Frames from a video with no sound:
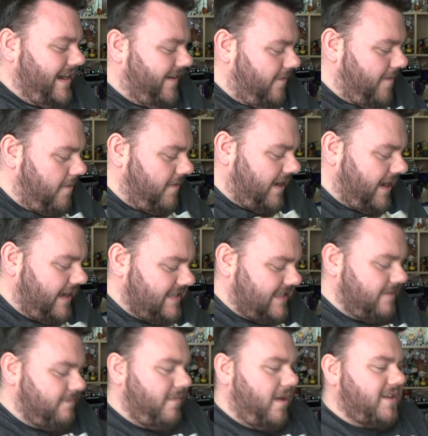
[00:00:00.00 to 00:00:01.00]
Remember guys,
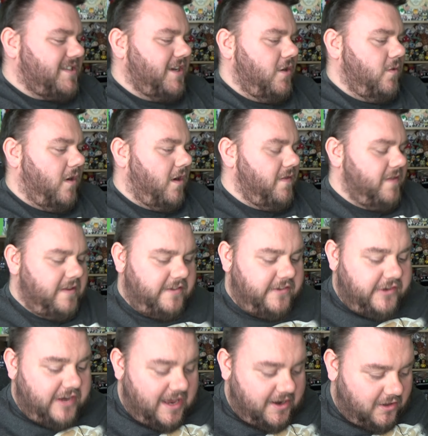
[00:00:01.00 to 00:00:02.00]
the motto on this
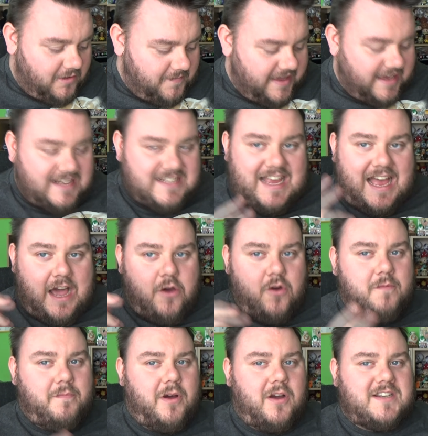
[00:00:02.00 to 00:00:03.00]
channel is I
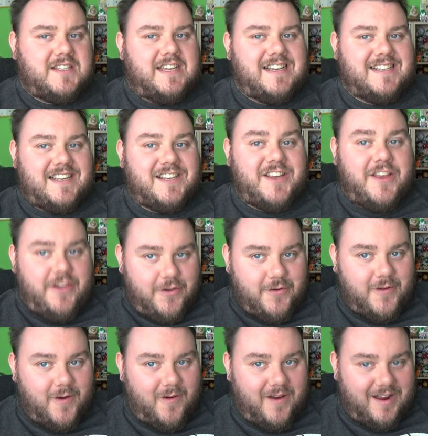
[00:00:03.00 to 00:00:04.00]
unbox things so
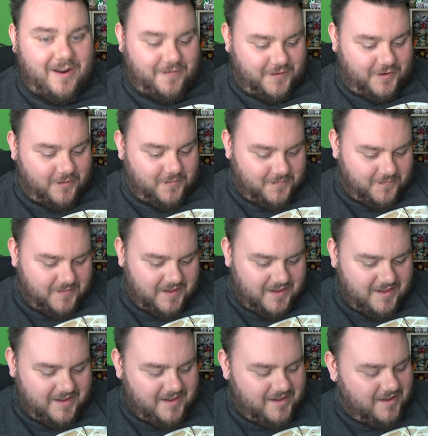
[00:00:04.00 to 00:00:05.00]
you don't have to.
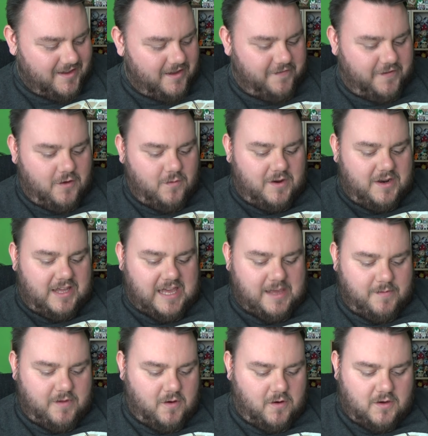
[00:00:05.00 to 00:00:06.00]
If you want to
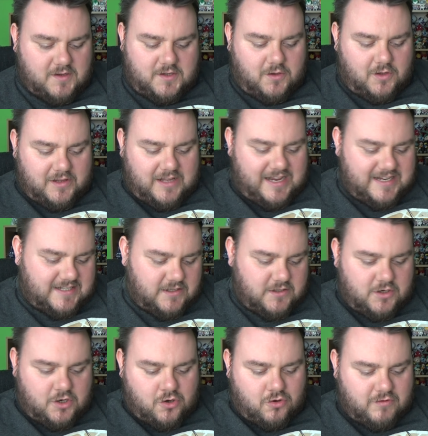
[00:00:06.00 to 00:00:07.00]
keep yours all nice
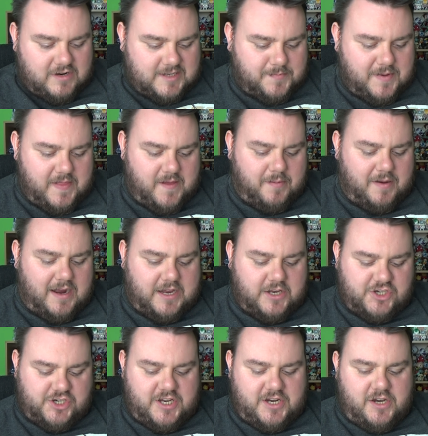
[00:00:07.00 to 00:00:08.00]
and crisp in the
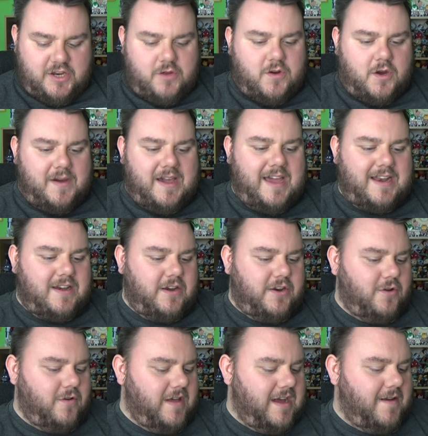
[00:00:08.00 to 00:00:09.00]
packaging, you go ahead and
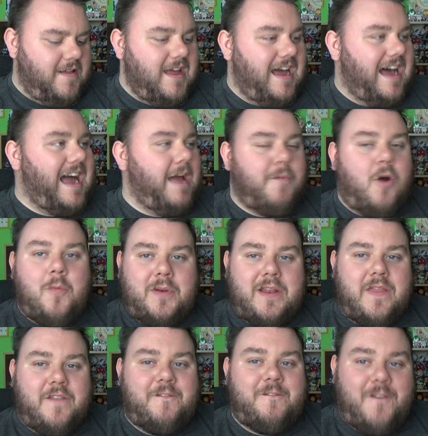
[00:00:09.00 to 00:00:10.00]
do that. I'm
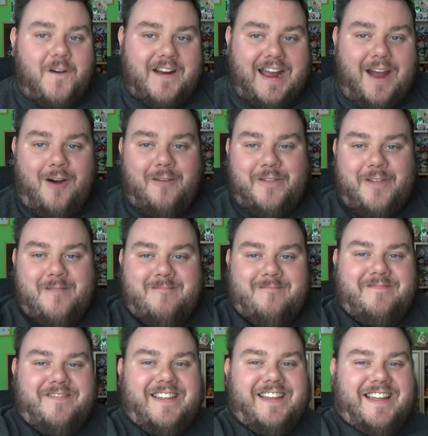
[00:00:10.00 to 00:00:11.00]
opening the fuck out of them.